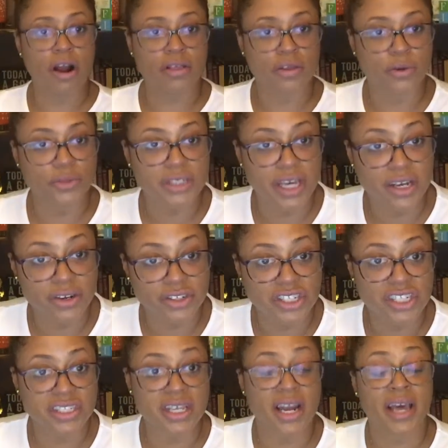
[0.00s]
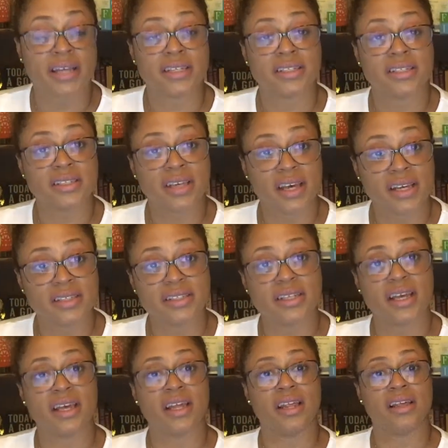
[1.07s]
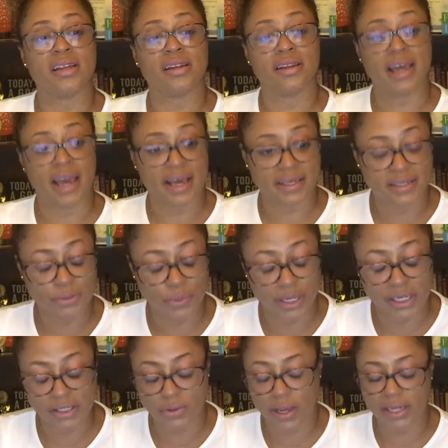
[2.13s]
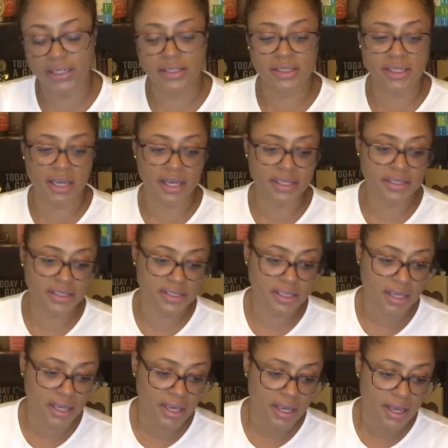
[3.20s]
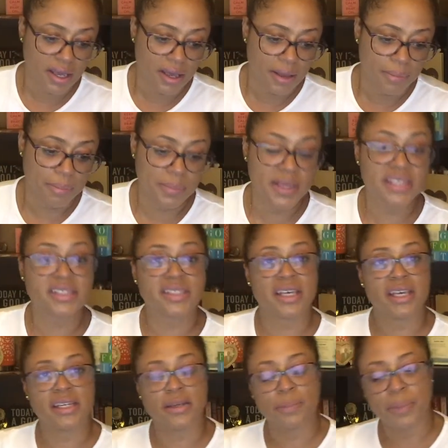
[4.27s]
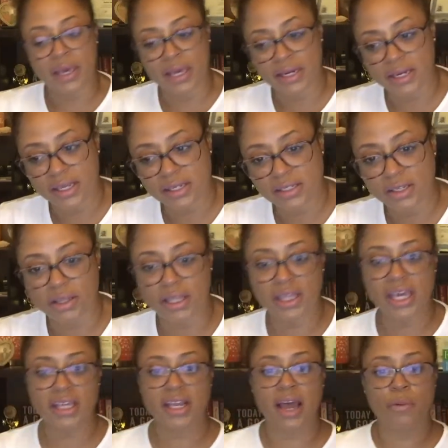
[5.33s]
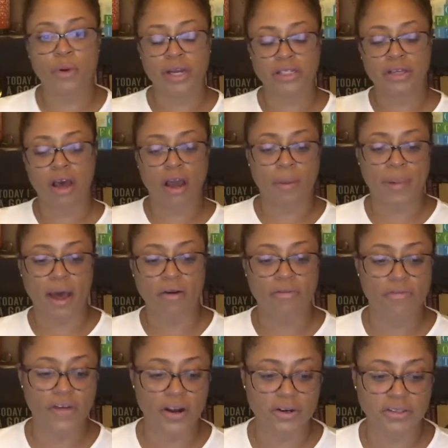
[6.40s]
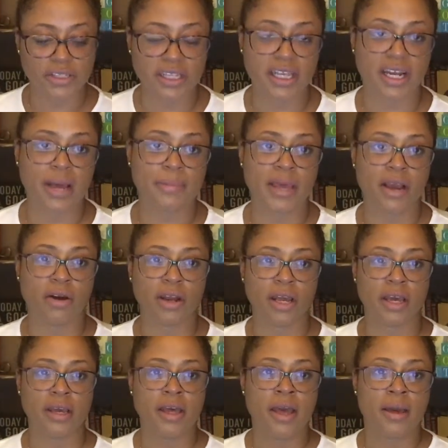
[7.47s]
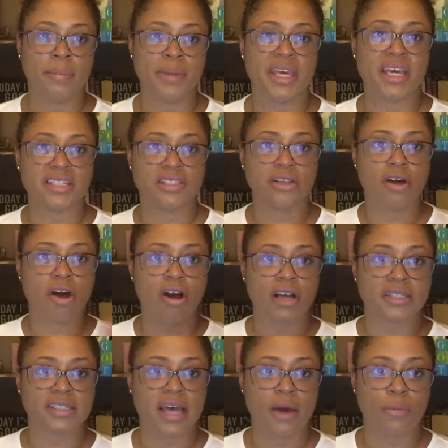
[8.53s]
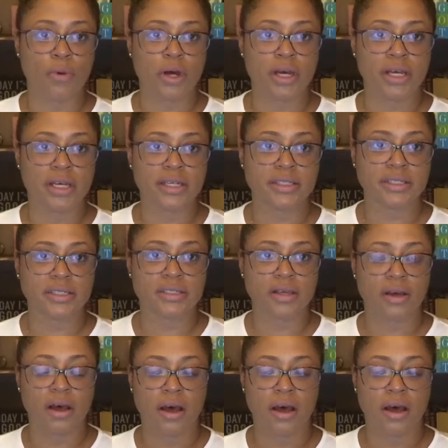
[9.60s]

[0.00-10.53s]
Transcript: those energies that I discussed last week? So I discussed Miss Independent. So the thing that I want to talk about first, and then I'm not going to be as long as I was